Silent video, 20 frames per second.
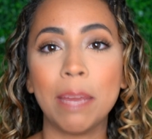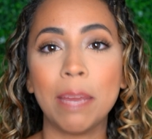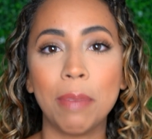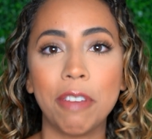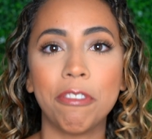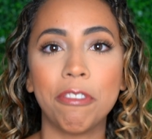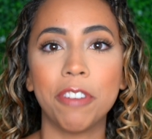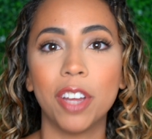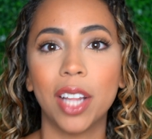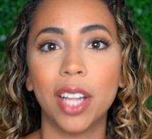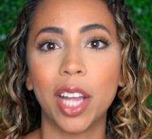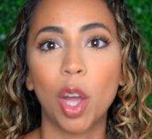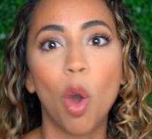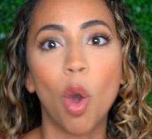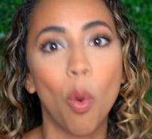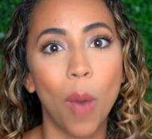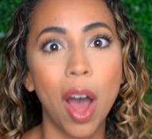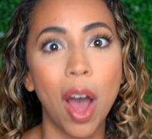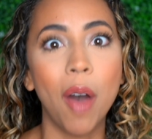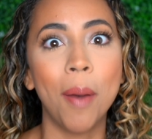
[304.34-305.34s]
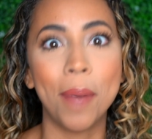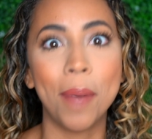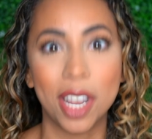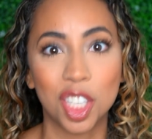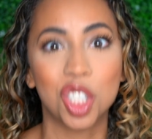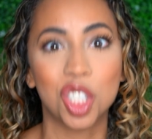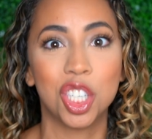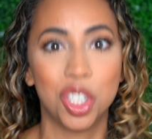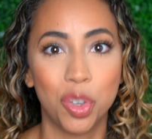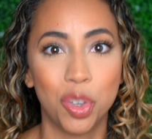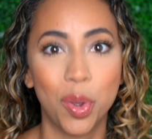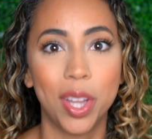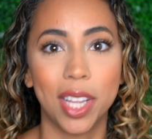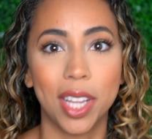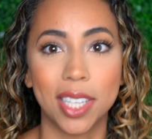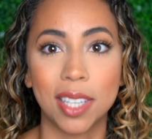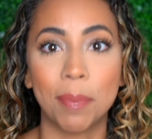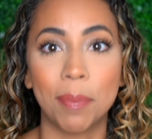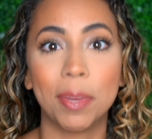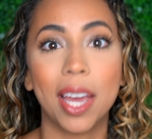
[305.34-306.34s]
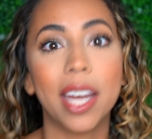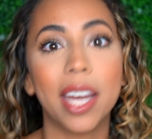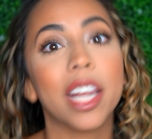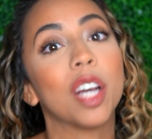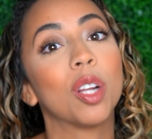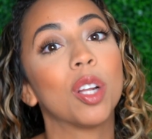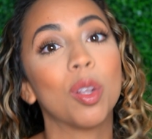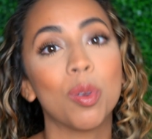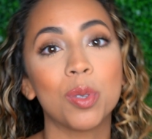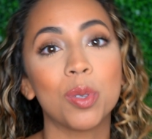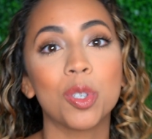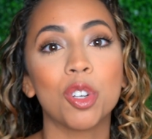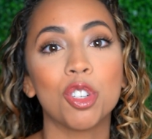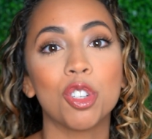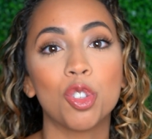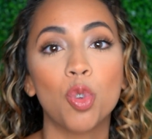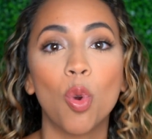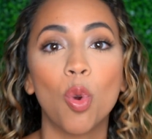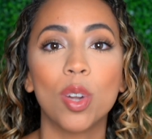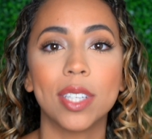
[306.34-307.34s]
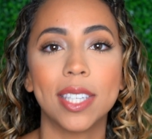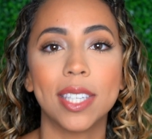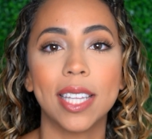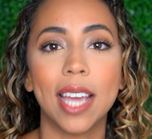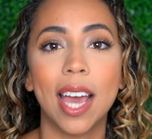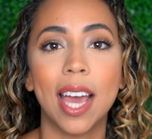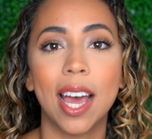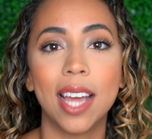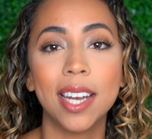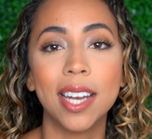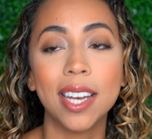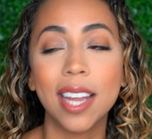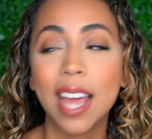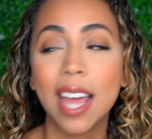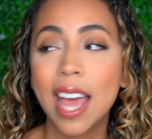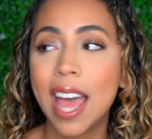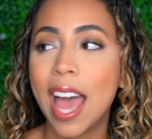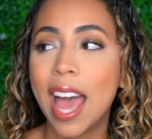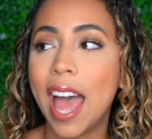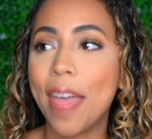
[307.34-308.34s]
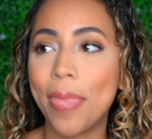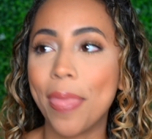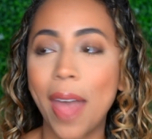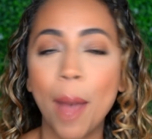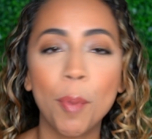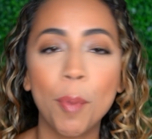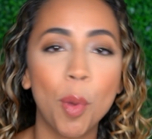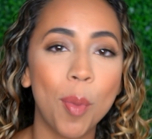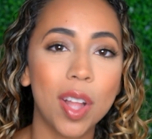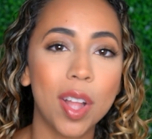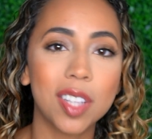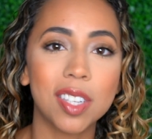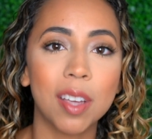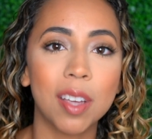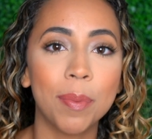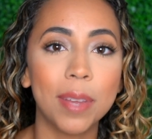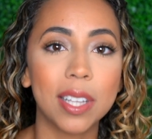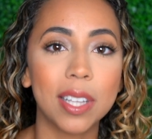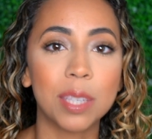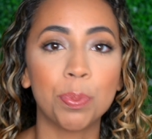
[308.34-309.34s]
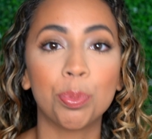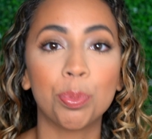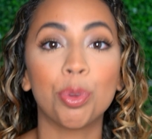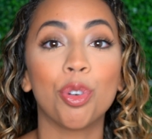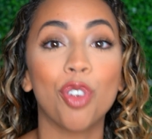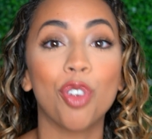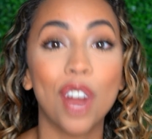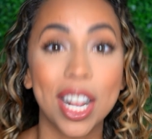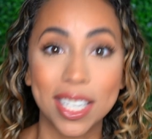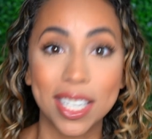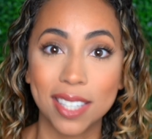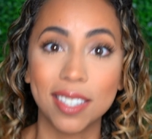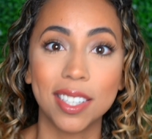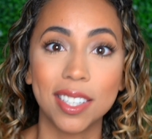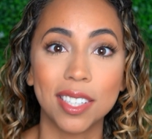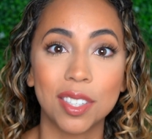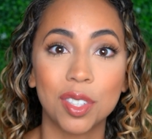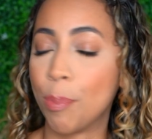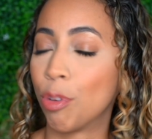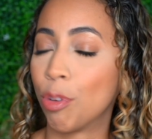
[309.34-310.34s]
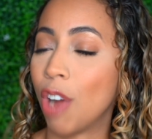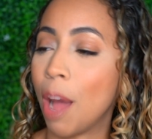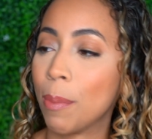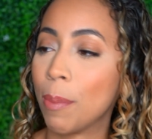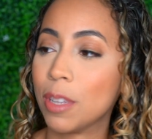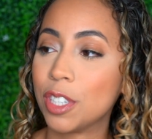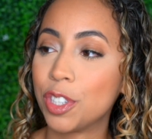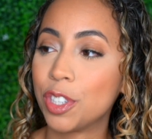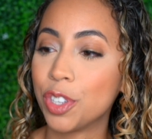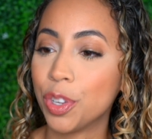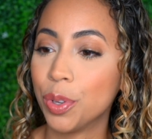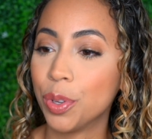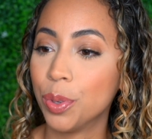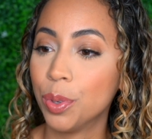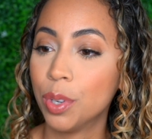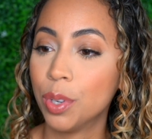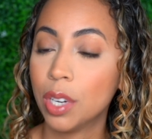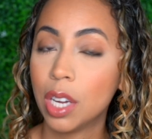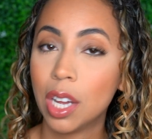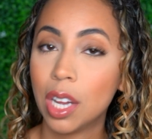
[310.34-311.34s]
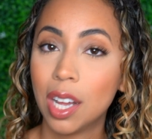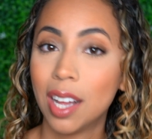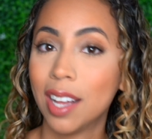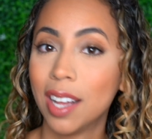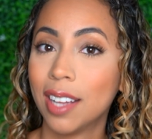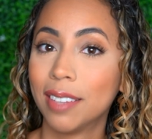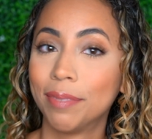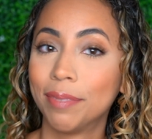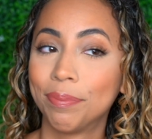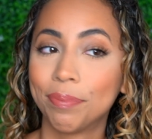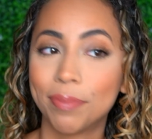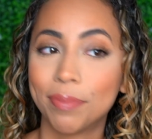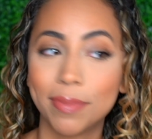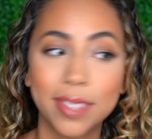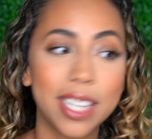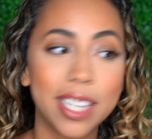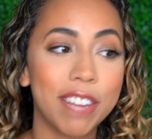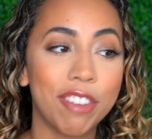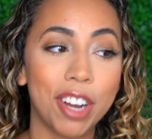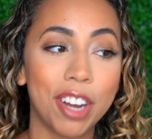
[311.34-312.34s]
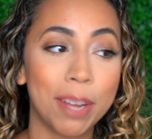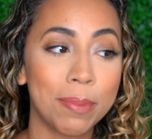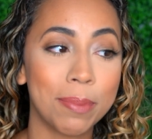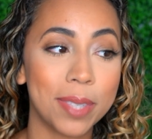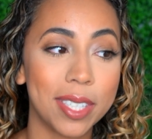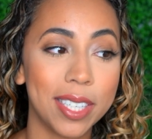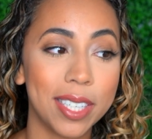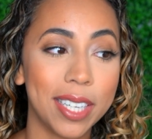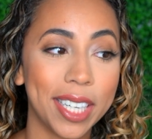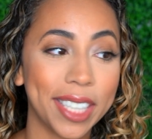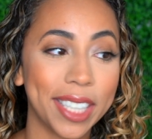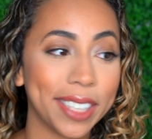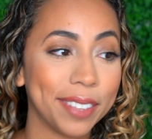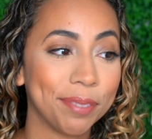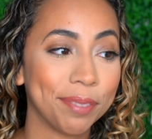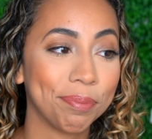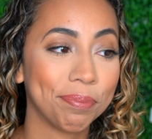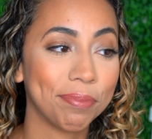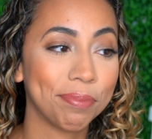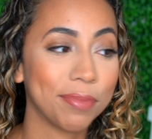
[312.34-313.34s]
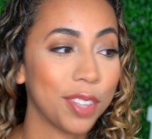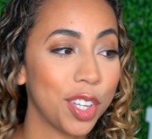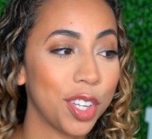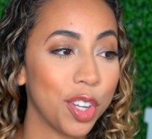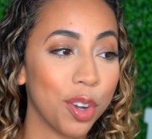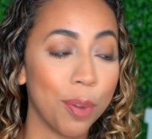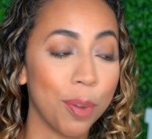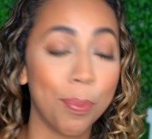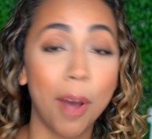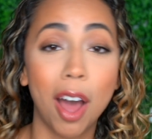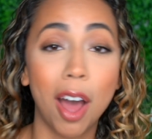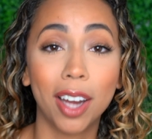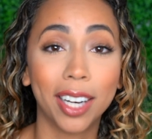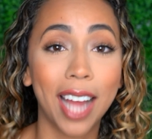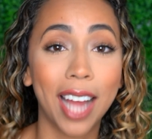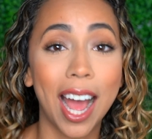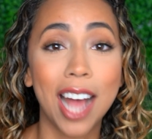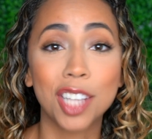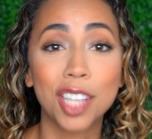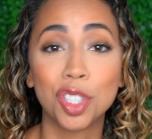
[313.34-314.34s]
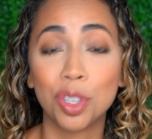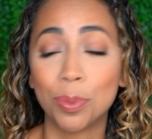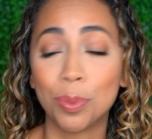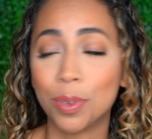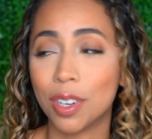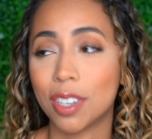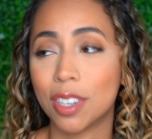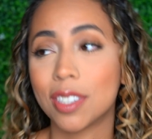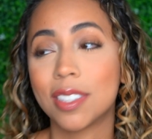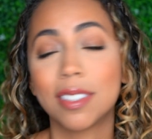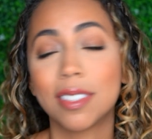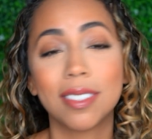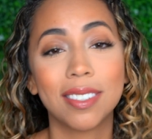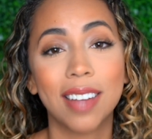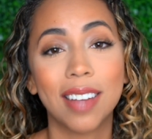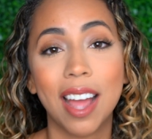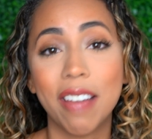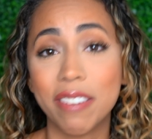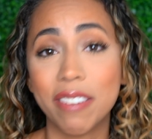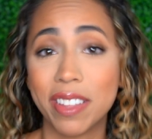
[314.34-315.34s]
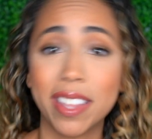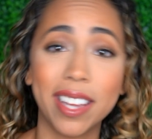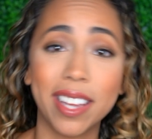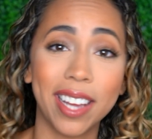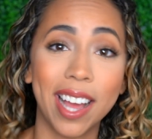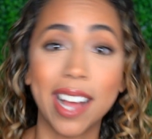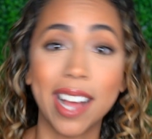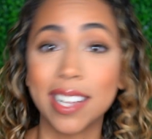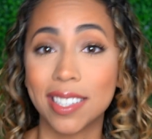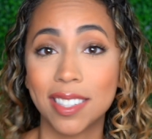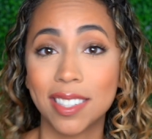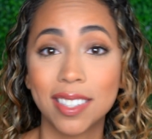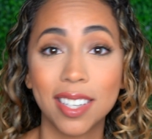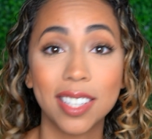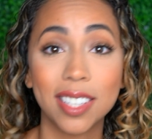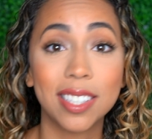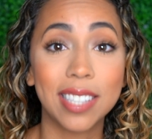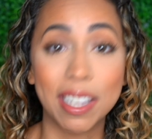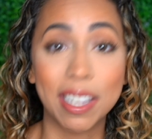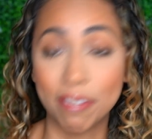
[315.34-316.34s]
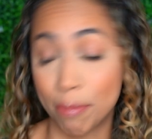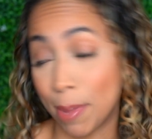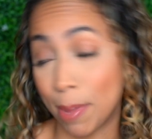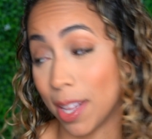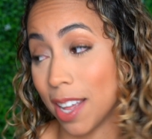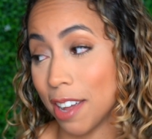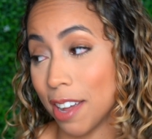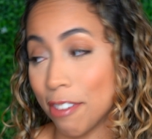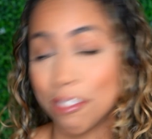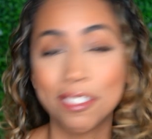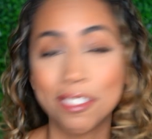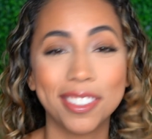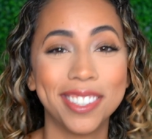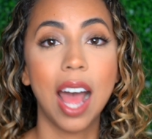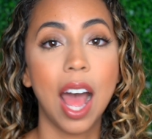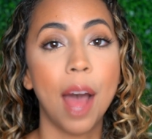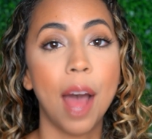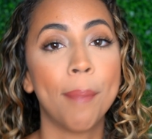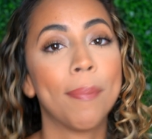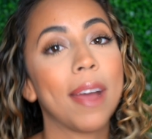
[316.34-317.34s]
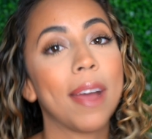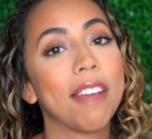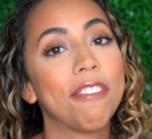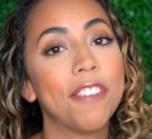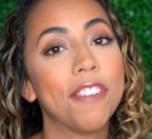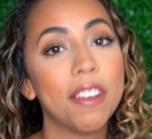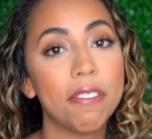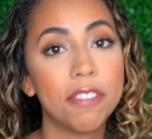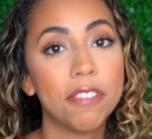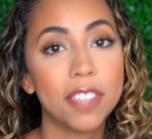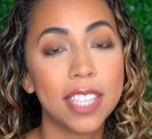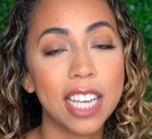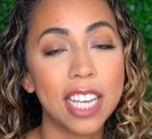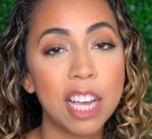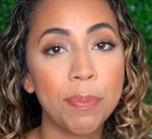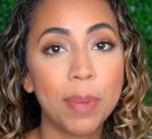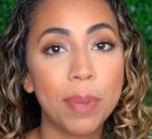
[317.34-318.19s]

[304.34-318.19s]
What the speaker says: me feel like, oh wow, I'm actually doing this. I'm getting closer towards the end, and that momentum is priceless. Promise you, Dave Ramsey, your podcast, your books, everything has saved my life. My 5th tip